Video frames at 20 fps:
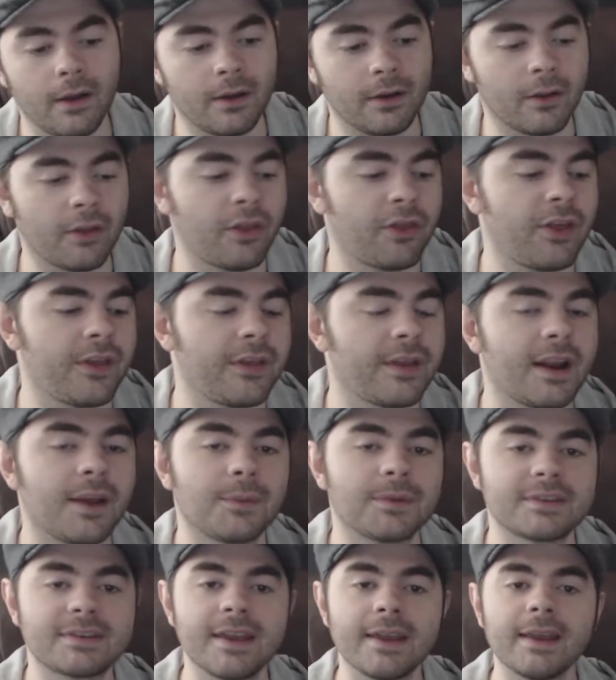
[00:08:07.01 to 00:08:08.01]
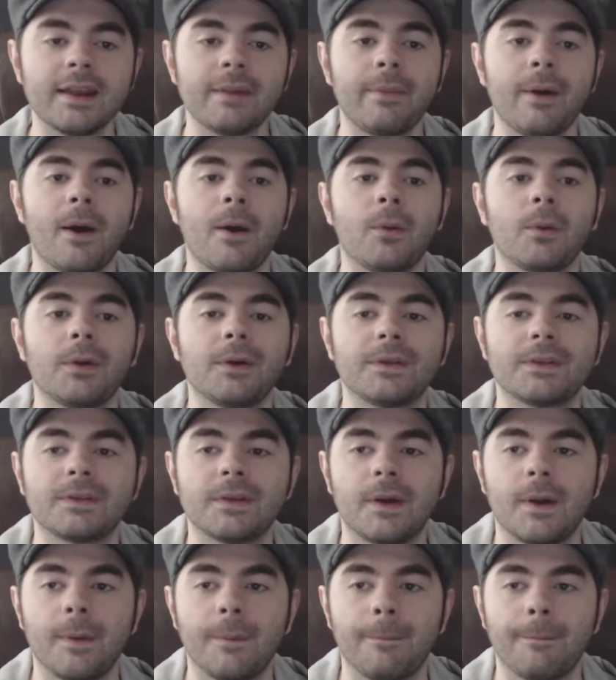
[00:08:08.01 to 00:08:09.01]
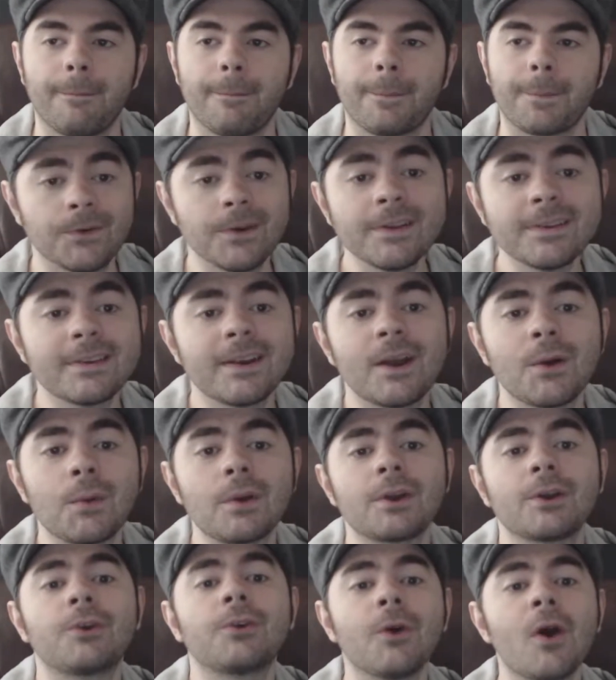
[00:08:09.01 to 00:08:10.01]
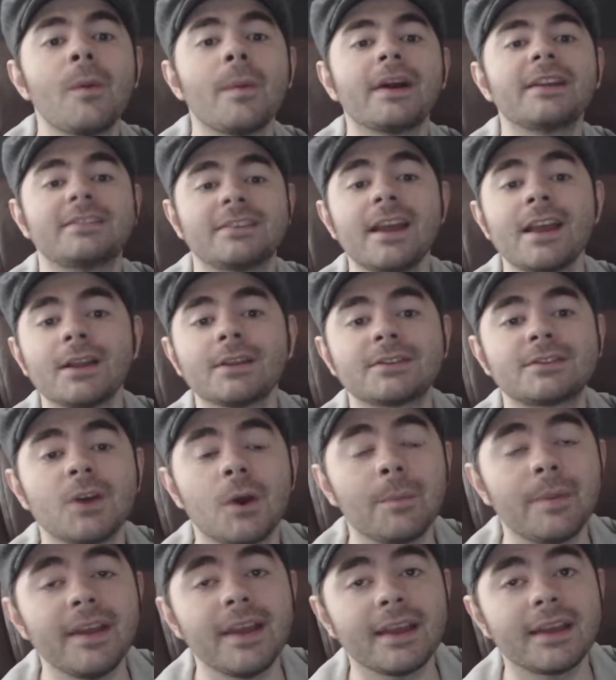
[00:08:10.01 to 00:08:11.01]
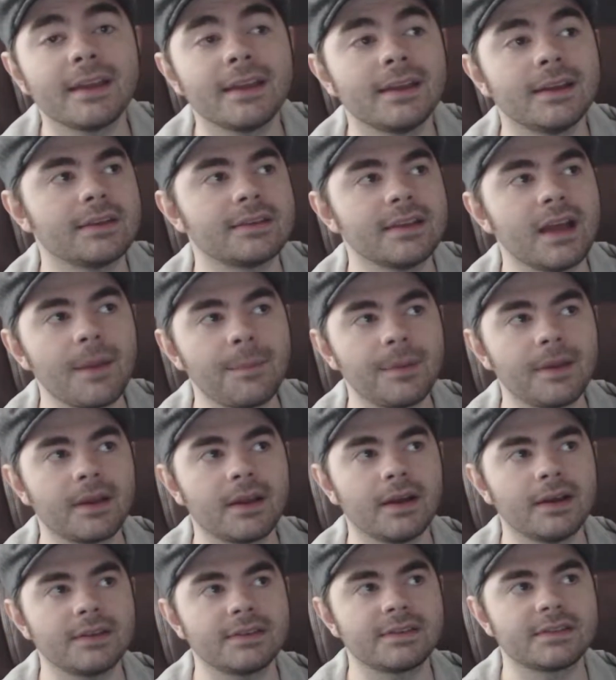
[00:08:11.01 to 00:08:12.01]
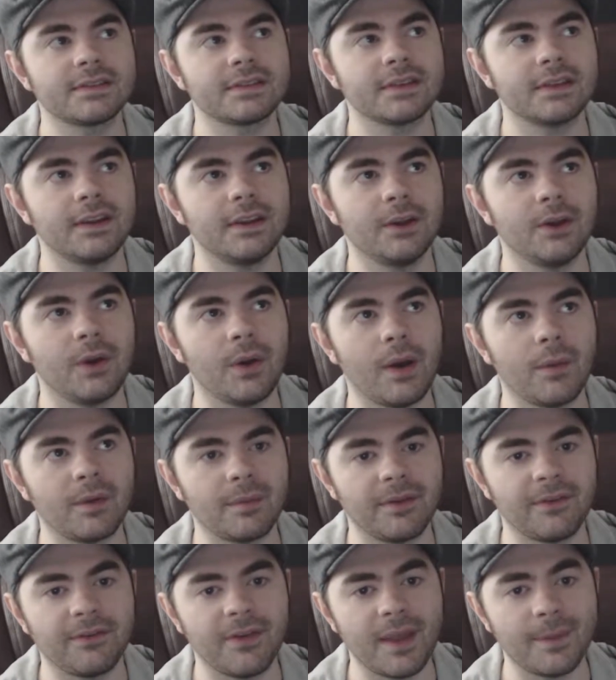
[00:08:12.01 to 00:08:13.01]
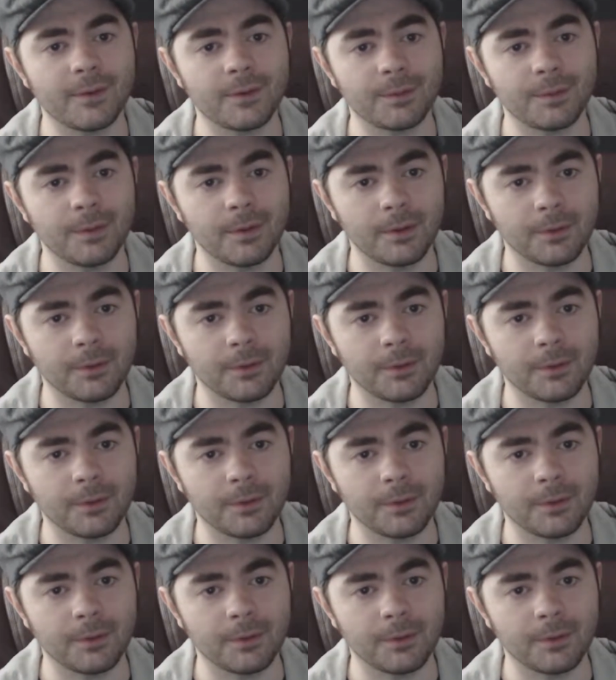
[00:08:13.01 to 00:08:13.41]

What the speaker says: Another thing that I was thinking about was the reason I want to grow my channel so big is not because, you know, I want to be famous.